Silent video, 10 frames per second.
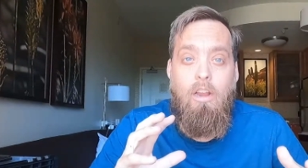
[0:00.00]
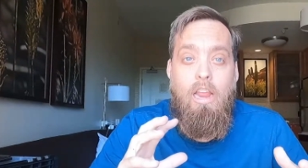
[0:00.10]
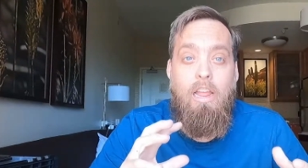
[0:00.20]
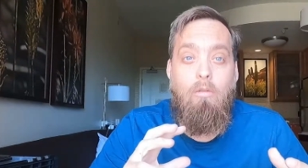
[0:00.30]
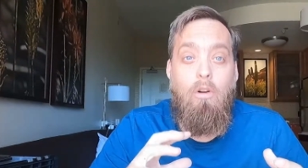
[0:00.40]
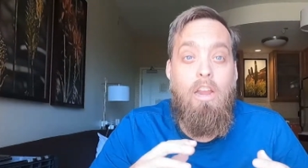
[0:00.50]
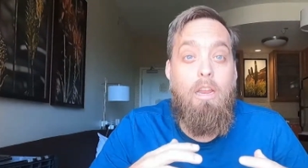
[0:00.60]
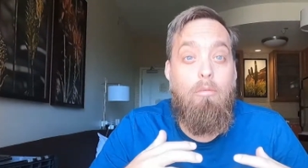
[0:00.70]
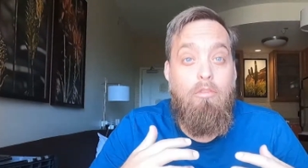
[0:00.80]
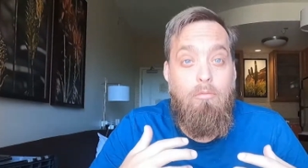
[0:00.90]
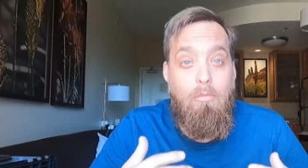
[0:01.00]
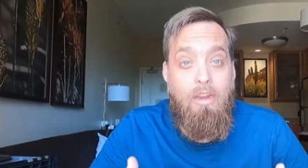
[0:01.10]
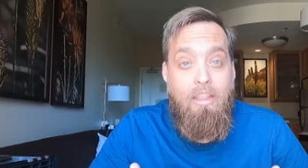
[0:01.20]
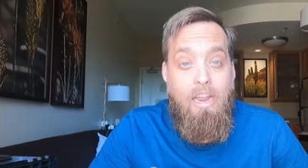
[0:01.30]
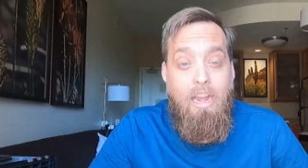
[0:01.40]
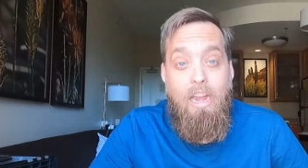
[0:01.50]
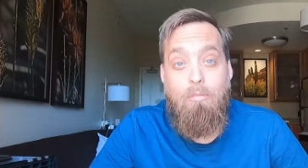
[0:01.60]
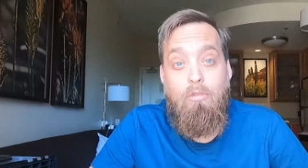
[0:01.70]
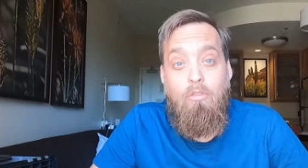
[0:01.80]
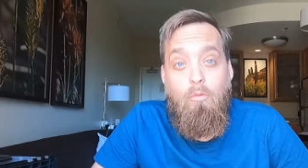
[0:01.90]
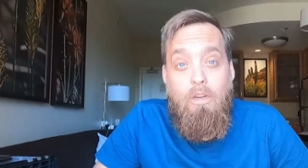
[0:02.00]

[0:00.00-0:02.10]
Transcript: and were able to make that happen.